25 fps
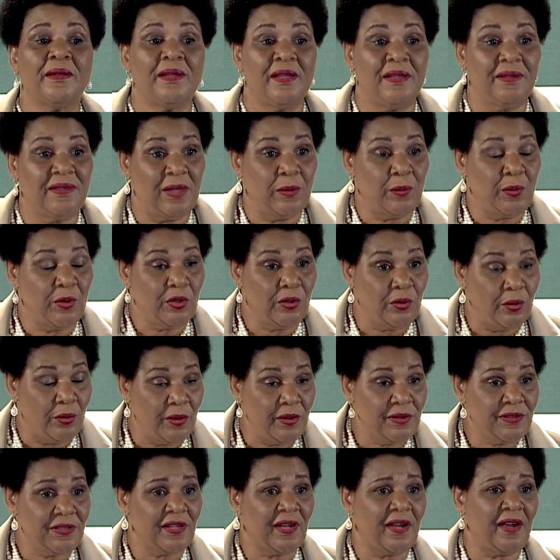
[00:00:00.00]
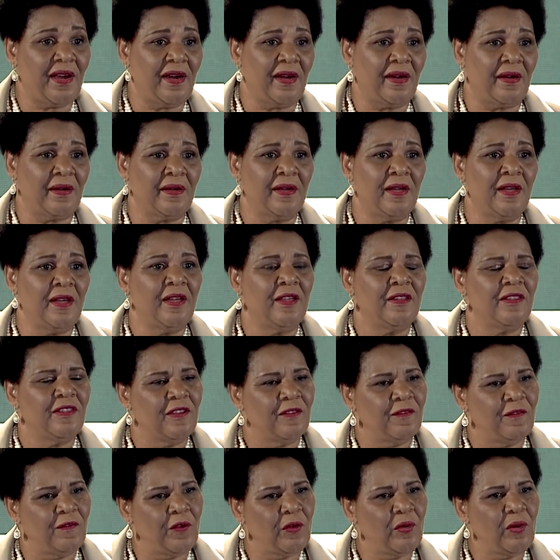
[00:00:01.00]
They were going to hire the
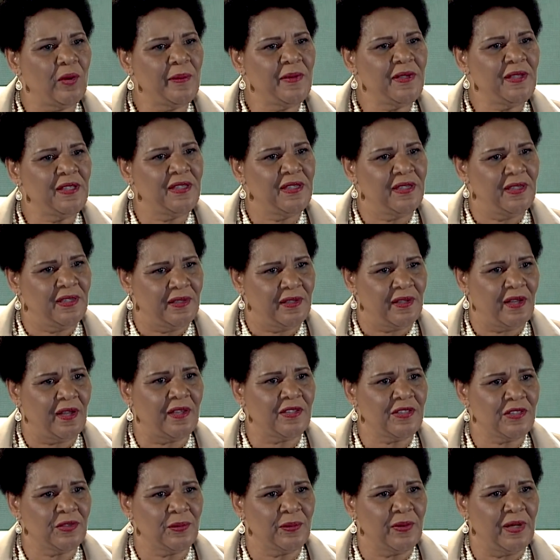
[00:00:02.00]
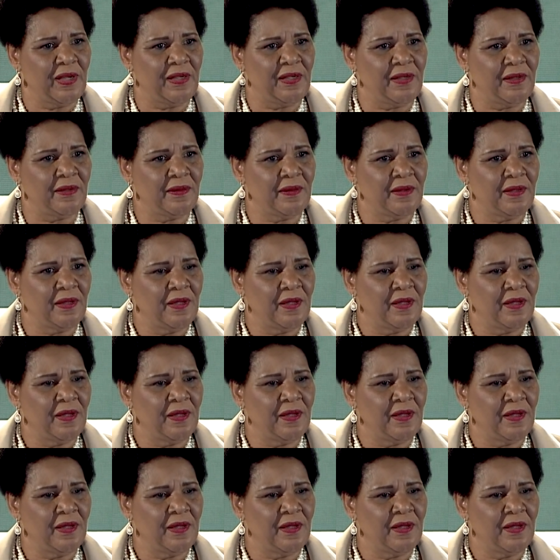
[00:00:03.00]
formerly incarcerated.